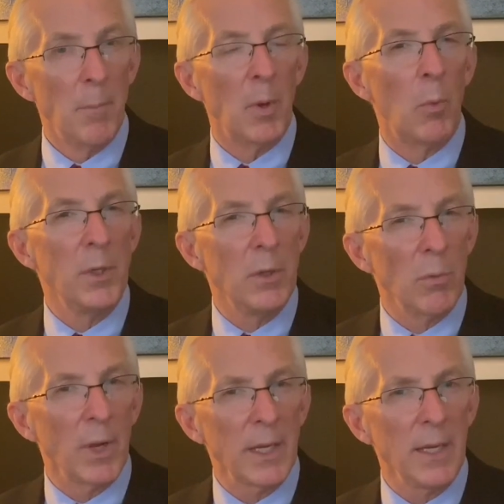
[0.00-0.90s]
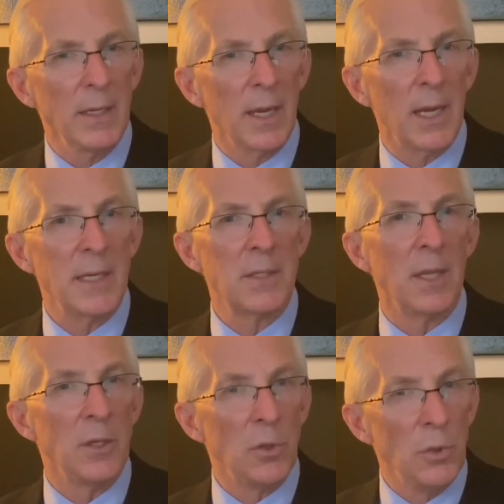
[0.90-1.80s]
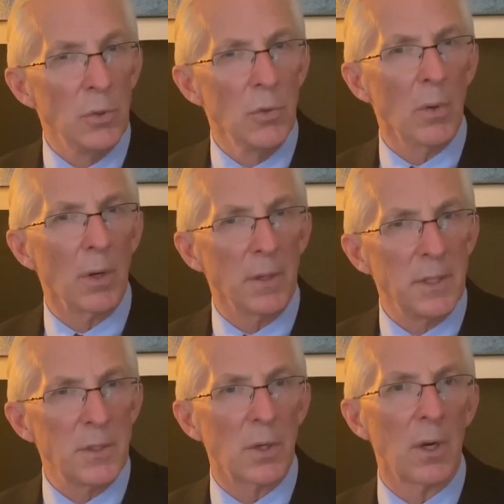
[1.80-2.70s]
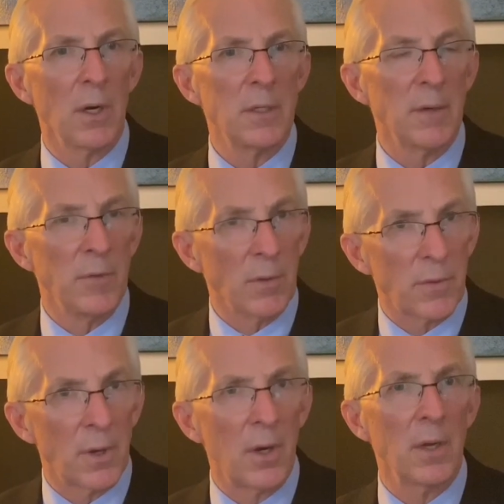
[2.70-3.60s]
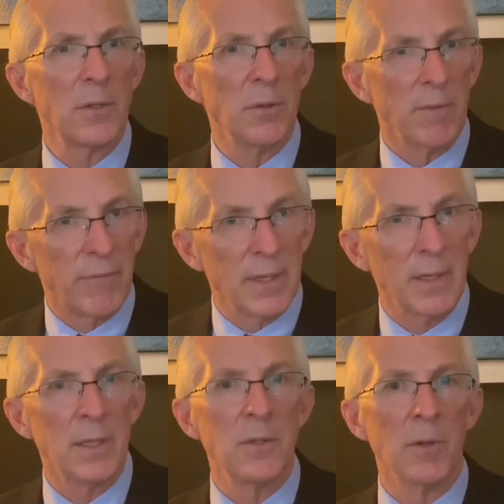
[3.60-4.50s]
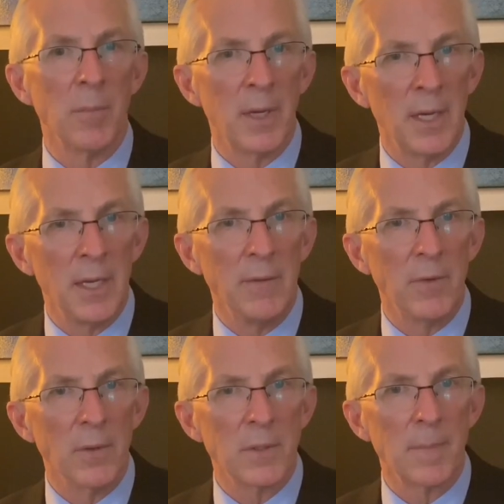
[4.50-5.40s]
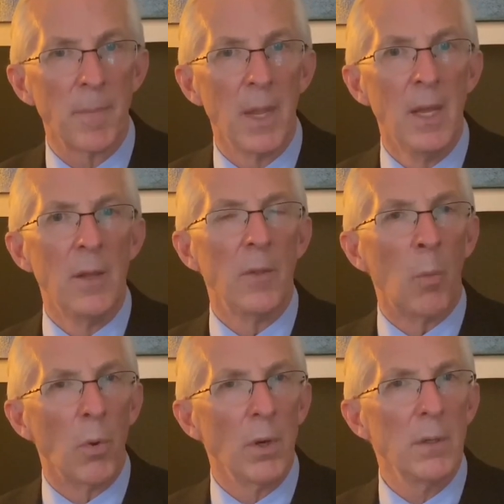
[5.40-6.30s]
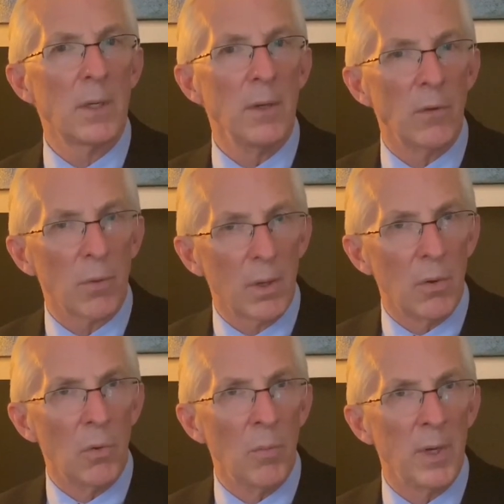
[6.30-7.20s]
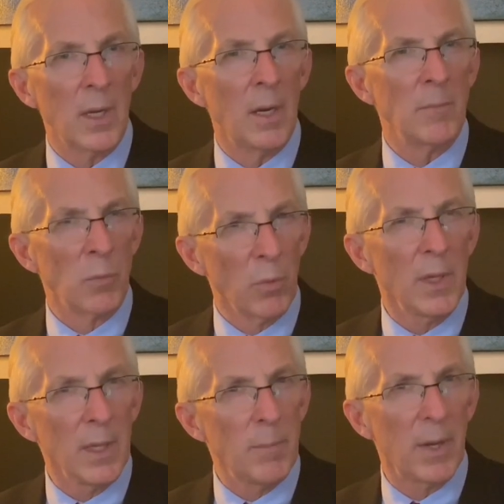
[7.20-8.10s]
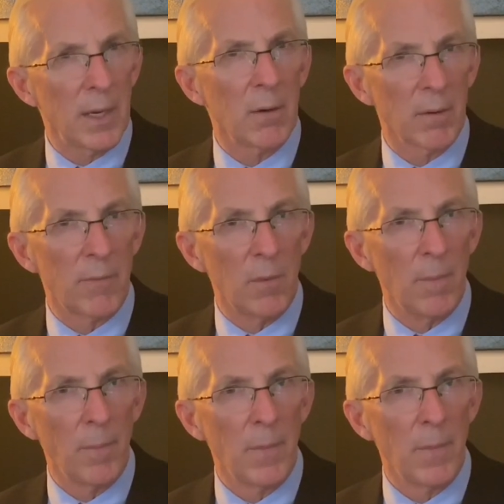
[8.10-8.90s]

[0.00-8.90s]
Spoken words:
But when you recognize that you are in charge of your thoughts, your feelings, your behaviors, the word control becomes really powerful.